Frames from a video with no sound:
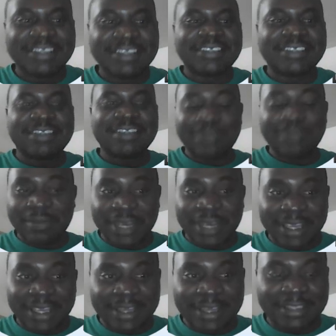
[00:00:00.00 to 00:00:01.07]
This is the
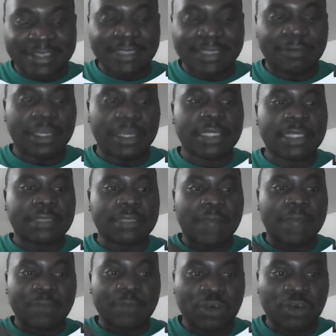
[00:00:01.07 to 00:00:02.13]
BMI Care TV, and
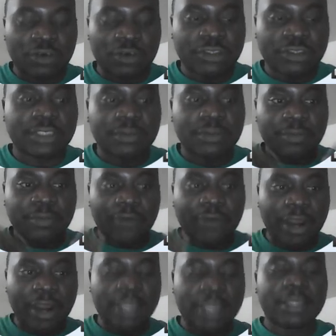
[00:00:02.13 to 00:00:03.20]
I'm your host,
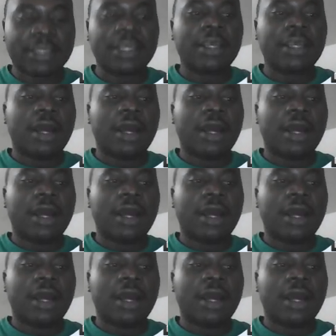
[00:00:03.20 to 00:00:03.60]
Brian.